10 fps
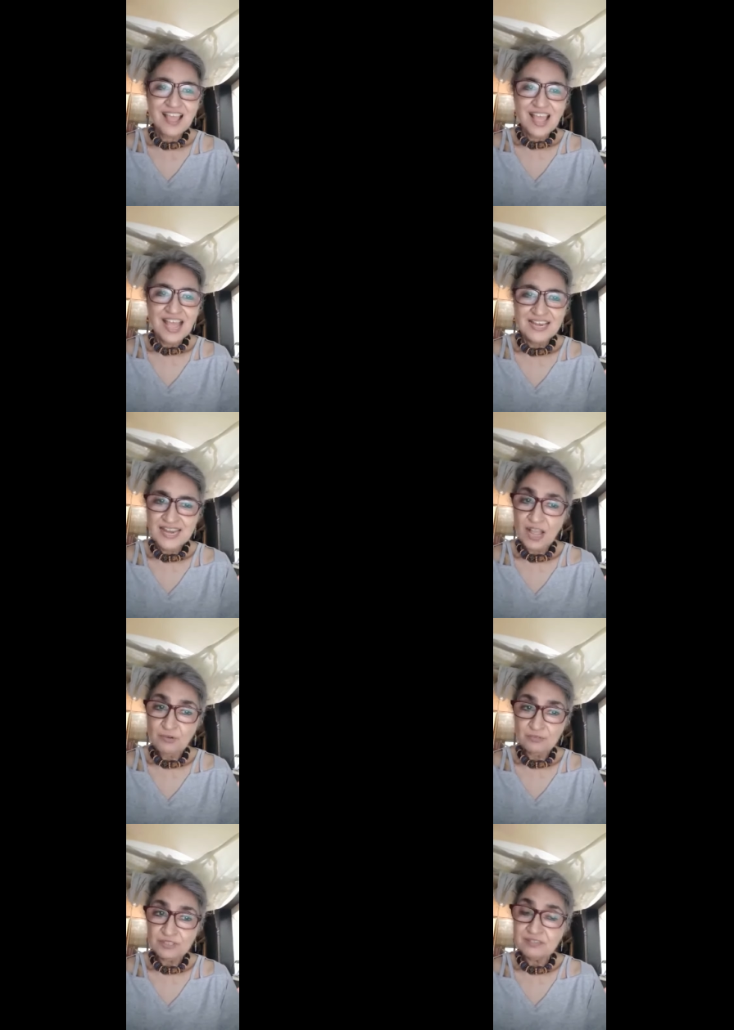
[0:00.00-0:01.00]
And now
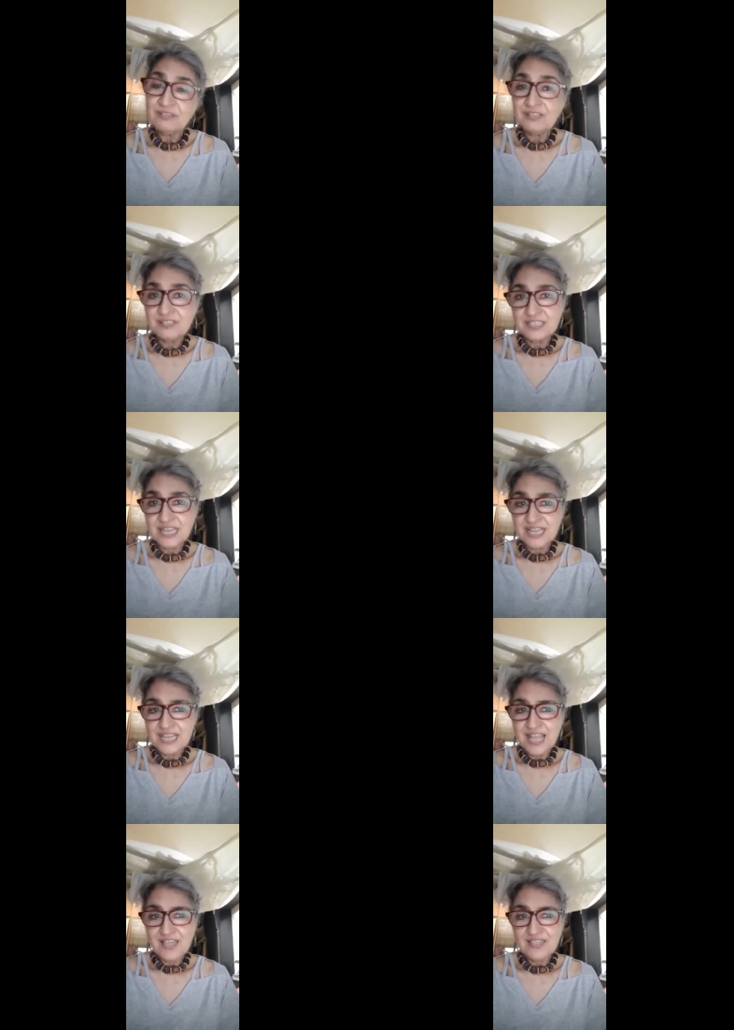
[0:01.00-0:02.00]
it was the third
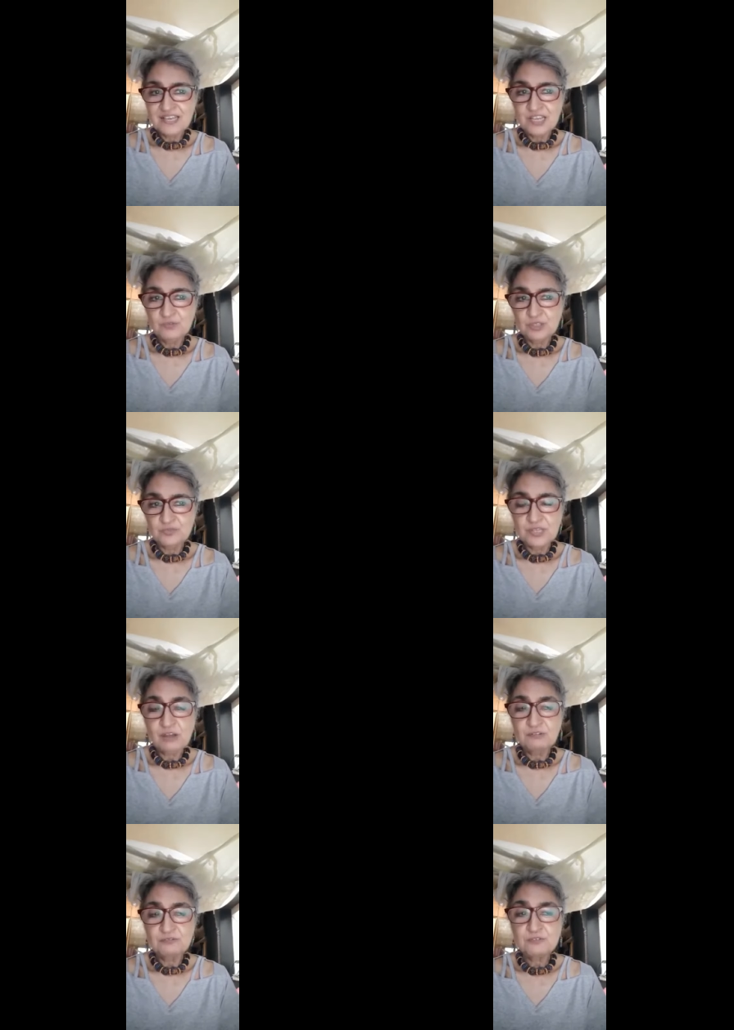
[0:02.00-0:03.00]
day that he was
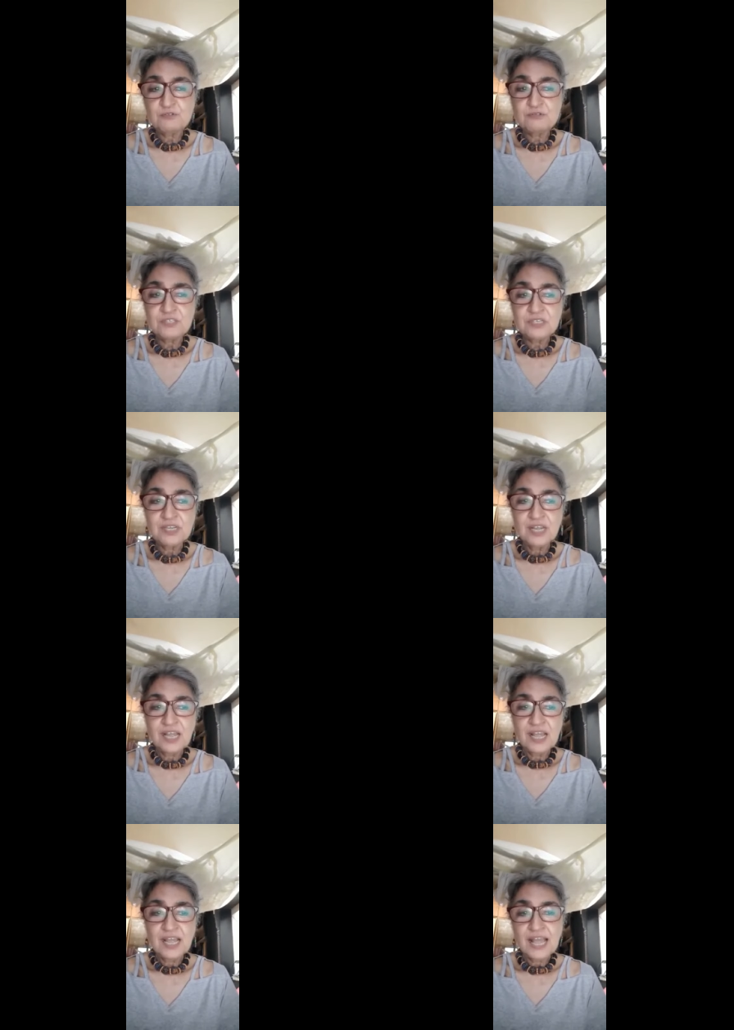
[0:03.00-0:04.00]
without food
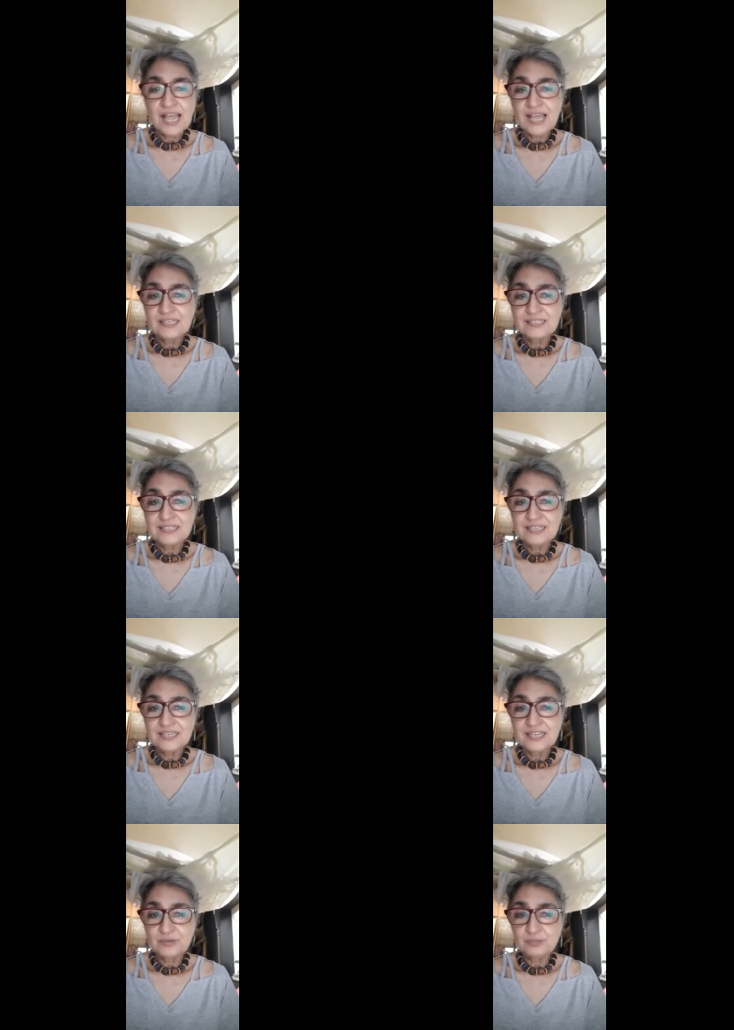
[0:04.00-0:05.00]
and
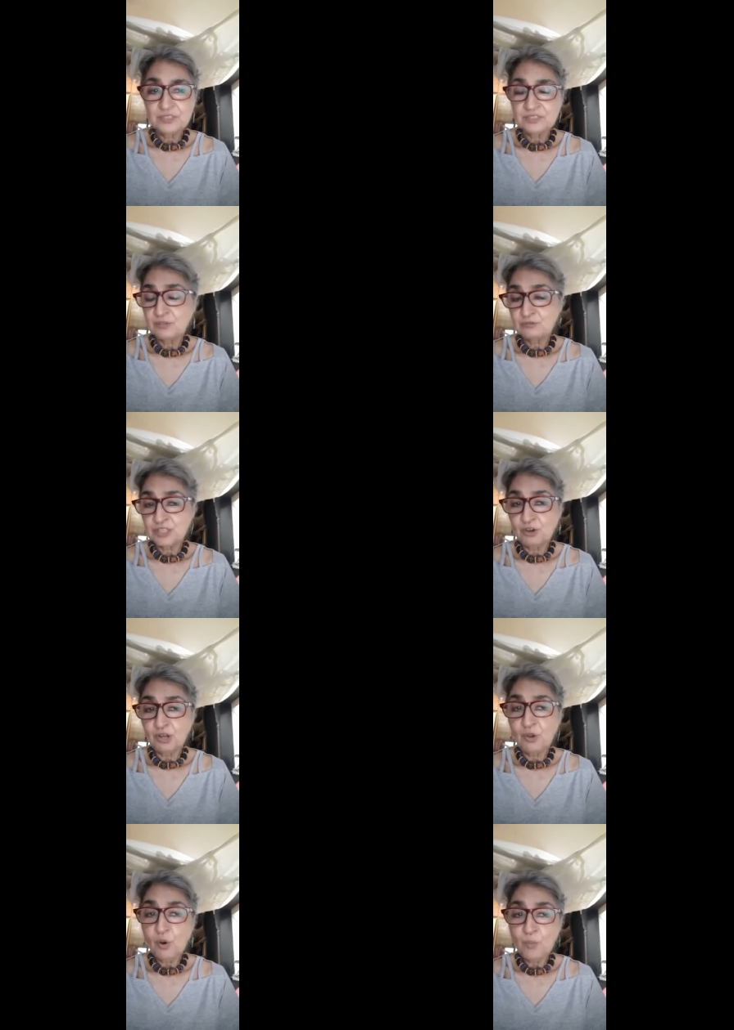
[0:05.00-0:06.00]
he was losing all
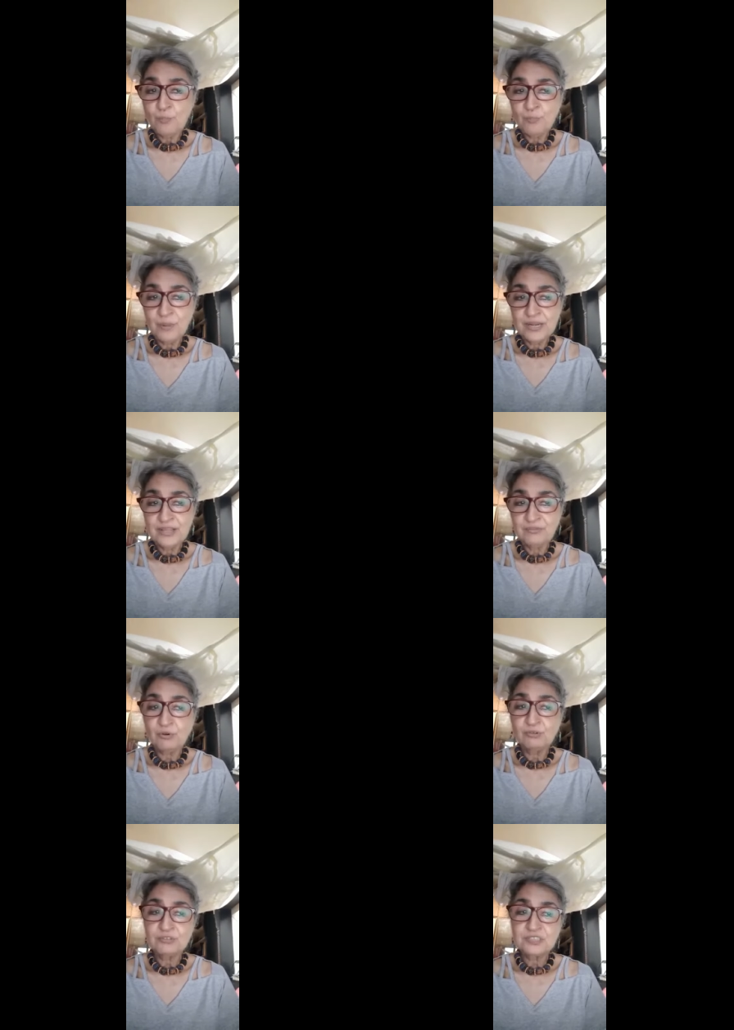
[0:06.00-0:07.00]
hope and he
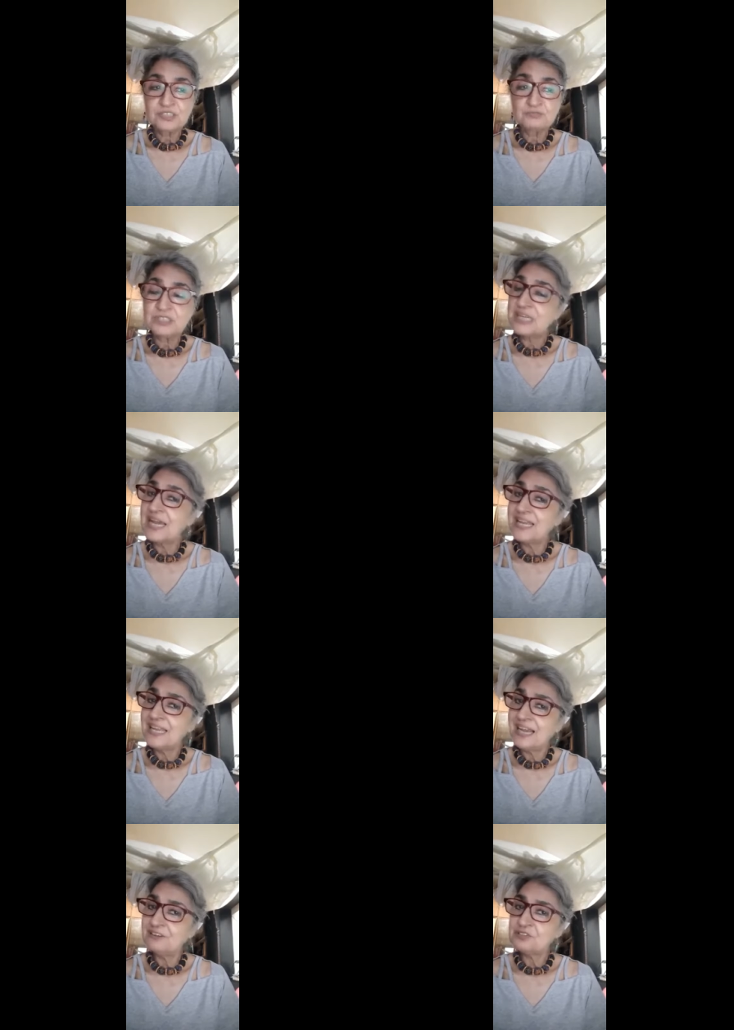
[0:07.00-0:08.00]
thought that he would die
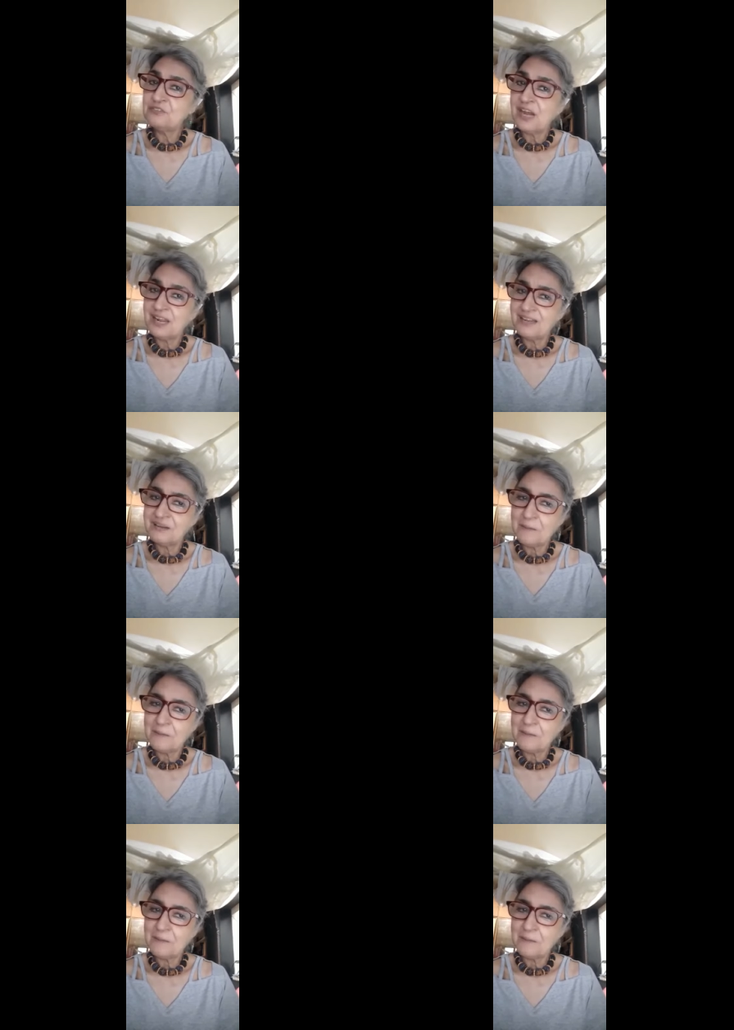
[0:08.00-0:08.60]
out of hunger.